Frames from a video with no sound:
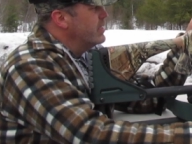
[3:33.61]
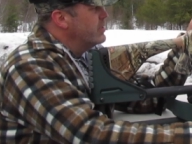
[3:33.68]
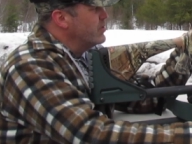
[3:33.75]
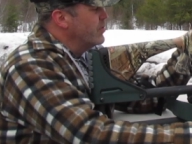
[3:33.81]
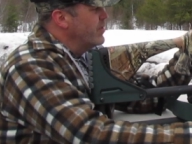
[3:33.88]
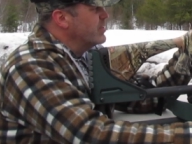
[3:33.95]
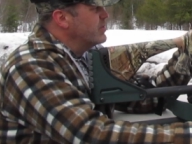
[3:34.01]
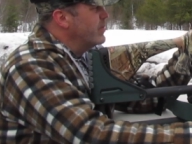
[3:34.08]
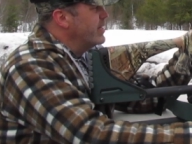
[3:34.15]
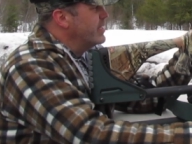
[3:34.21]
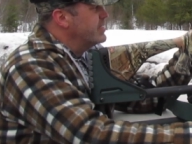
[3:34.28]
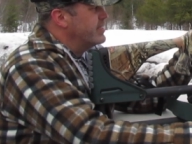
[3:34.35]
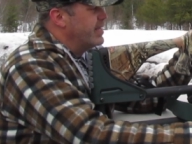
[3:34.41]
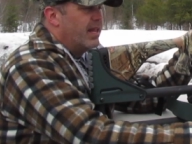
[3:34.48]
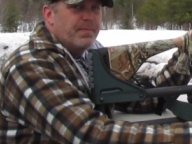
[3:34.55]
So this one
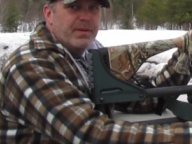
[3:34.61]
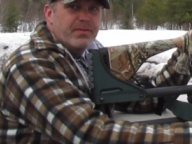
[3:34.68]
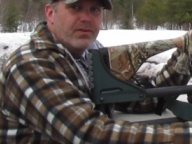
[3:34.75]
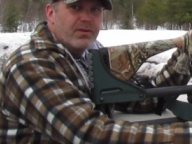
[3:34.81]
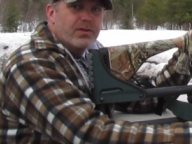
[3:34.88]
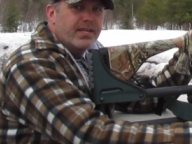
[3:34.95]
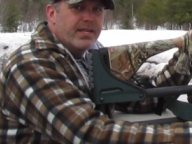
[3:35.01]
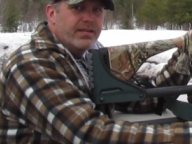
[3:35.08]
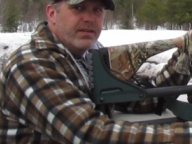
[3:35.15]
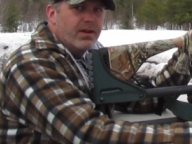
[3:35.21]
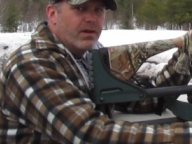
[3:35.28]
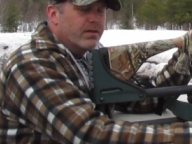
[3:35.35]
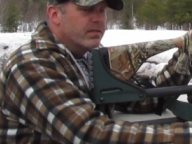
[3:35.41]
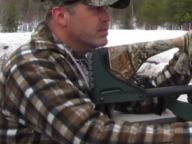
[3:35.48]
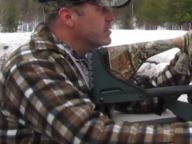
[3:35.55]
is set up at 13
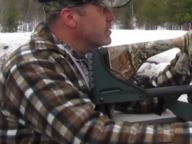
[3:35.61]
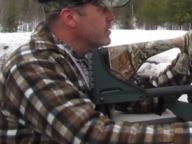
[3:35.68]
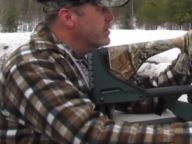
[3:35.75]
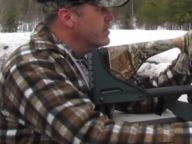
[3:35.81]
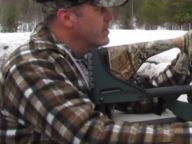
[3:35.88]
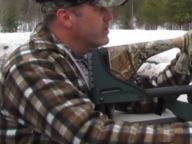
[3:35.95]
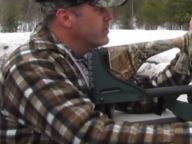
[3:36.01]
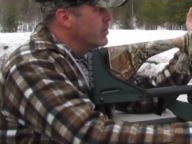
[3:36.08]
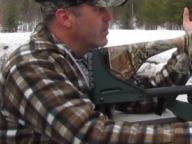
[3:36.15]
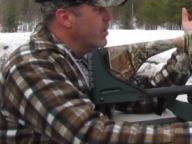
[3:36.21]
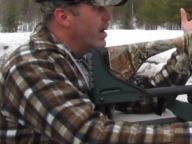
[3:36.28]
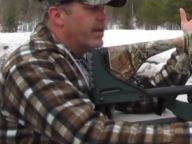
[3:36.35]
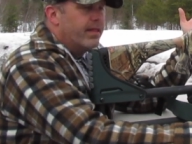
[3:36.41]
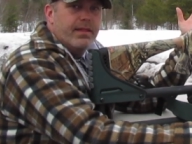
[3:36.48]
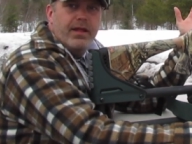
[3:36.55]
yards. So
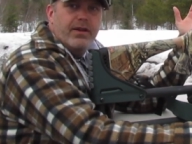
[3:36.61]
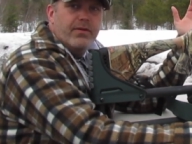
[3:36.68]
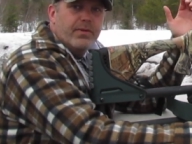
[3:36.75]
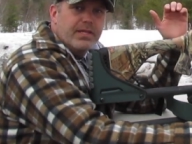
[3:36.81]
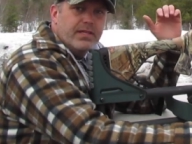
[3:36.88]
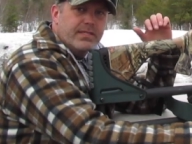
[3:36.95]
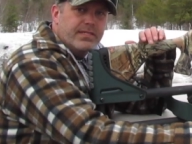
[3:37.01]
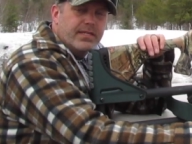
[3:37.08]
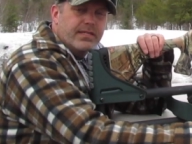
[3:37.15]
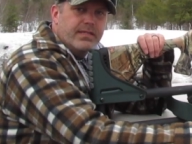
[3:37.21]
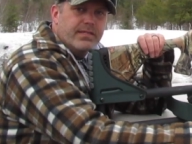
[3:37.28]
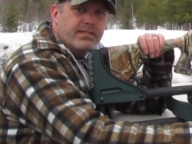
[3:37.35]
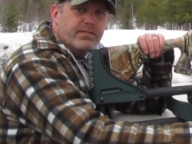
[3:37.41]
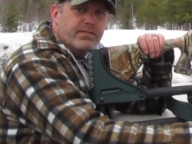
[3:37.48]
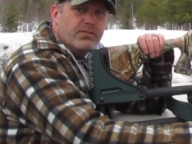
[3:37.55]
not an unrealistic
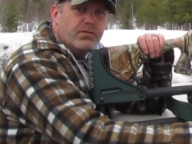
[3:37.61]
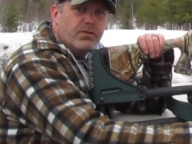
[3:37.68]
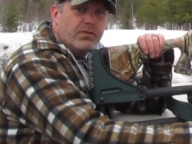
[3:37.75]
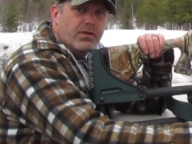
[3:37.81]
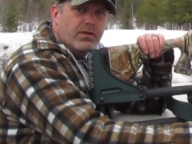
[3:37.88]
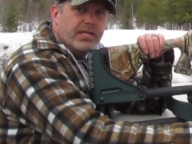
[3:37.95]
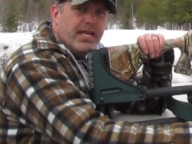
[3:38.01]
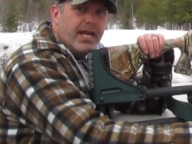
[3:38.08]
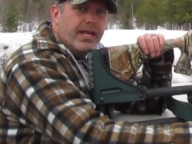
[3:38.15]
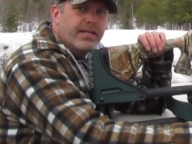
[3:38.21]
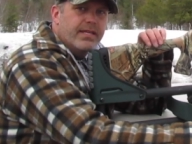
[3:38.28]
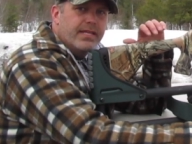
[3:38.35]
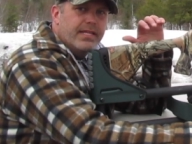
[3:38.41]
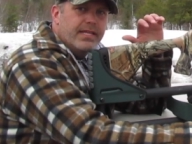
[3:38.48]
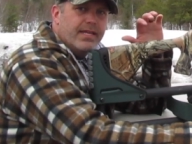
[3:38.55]
distance to shoot a turkey at.
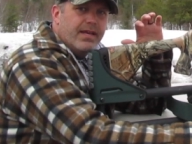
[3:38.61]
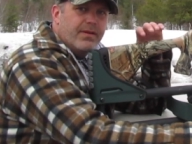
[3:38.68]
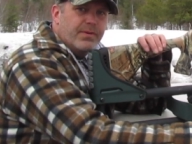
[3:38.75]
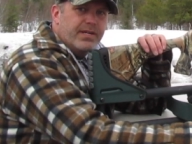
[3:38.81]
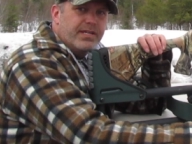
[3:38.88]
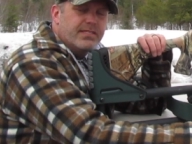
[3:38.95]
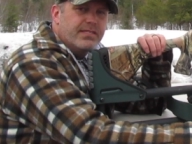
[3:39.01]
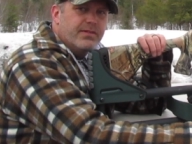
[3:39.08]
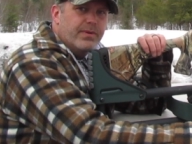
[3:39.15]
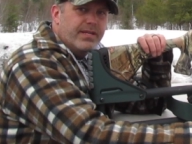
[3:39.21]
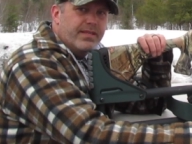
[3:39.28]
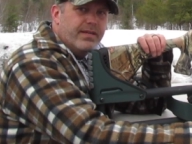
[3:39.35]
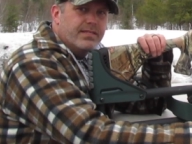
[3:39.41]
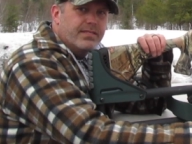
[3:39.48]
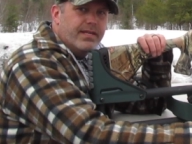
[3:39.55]
And we're gonna see what
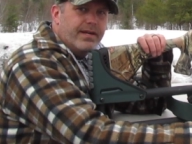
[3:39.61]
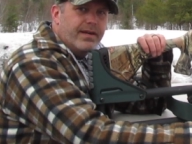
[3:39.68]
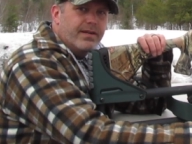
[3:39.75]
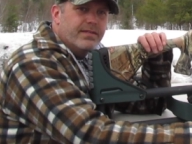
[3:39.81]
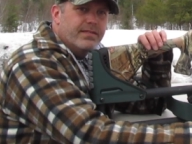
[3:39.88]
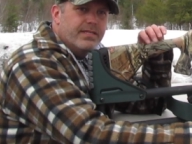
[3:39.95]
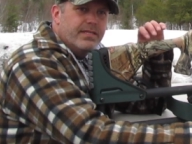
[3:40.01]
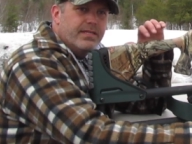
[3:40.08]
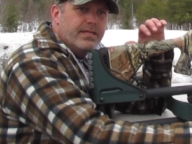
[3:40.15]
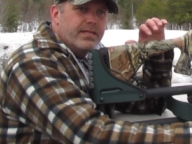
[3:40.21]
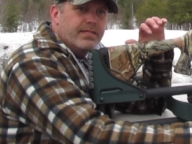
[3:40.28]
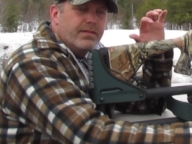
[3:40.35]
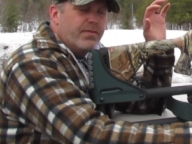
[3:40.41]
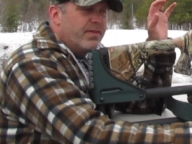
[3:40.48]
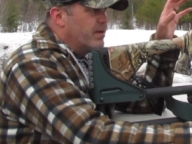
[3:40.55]
it does there.
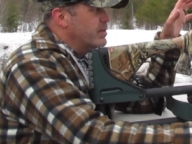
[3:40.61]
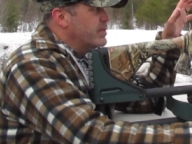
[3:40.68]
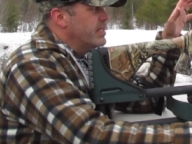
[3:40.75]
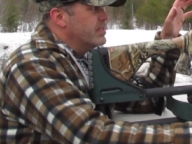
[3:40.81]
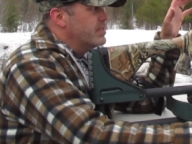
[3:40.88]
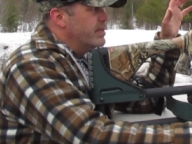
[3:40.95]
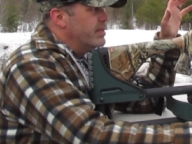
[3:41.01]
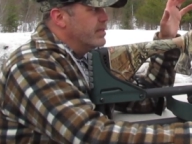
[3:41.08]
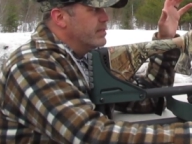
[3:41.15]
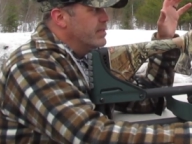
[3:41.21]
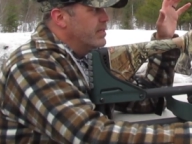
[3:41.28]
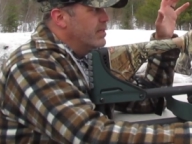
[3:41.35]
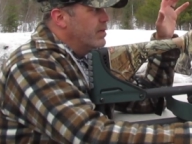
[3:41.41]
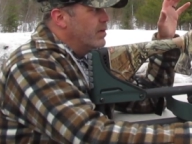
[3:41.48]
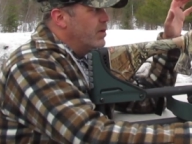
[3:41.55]
Because the thing with these
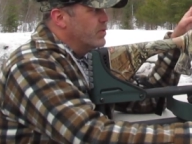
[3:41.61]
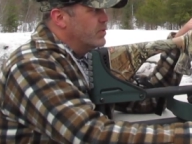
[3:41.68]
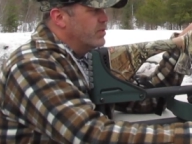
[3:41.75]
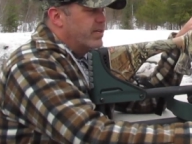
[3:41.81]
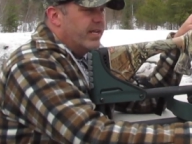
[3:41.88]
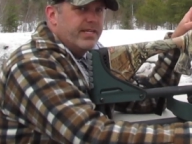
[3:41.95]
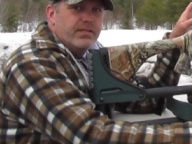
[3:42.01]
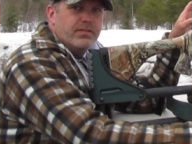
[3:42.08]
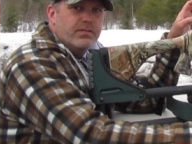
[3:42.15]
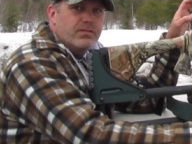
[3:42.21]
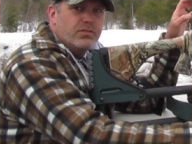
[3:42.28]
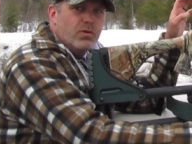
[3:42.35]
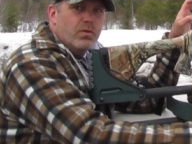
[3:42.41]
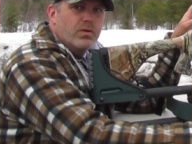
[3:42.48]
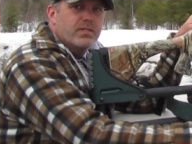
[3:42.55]
ultra tight
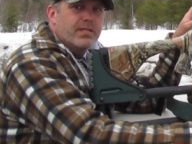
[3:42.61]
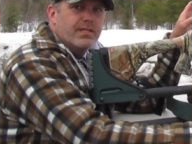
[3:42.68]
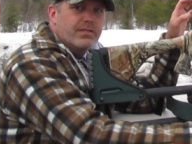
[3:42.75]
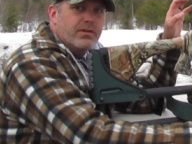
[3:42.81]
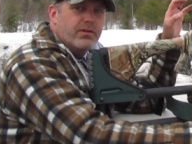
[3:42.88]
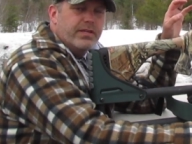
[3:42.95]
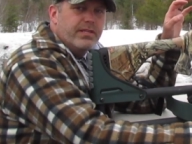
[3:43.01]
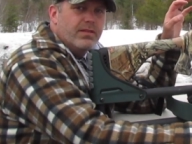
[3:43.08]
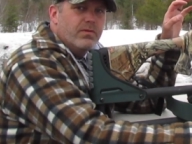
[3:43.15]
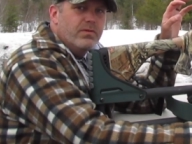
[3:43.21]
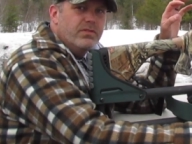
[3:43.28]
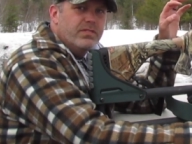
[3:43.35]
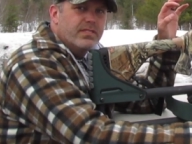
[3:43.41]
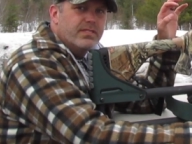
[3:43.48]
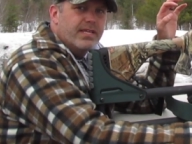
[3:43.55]
chokes and turkey
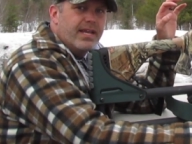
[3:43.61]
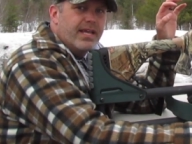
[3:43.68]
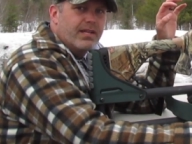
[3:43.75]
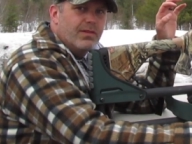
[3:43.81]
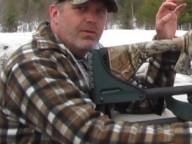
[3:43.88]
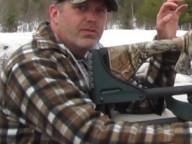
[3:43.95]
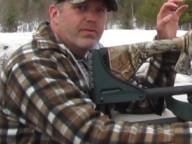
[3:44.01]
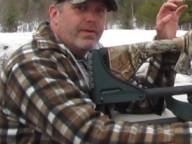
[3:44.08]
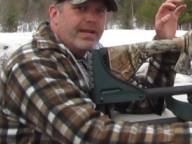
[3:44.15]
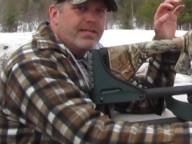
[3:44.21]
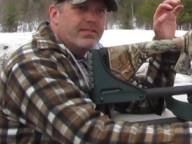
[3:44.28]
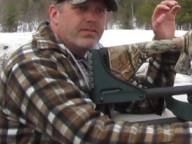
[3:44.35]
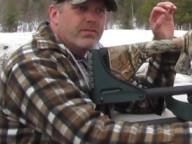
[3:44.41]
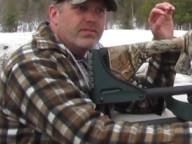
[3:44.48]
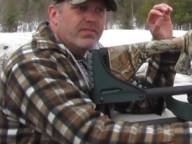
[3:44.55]
loads is that at close
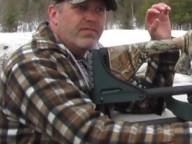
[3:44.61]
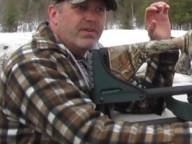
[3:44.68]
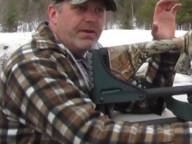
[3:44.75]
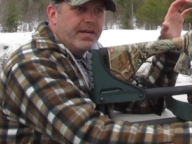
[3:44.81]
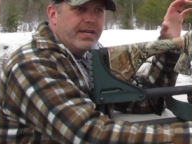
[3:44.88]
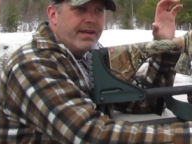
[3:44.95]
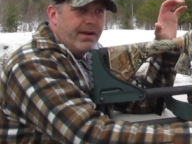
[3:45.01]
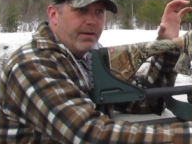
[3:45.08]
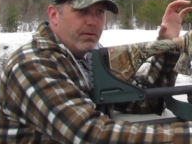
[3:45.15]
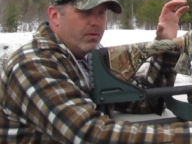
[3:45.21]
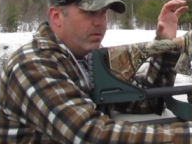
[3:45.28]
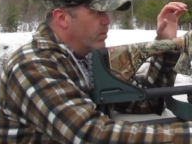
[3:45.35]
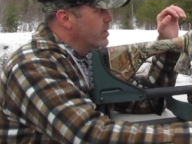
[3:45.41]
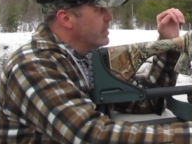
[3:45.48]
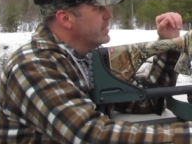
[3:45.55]
range, there's a very
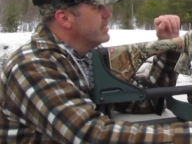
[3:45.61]
narrow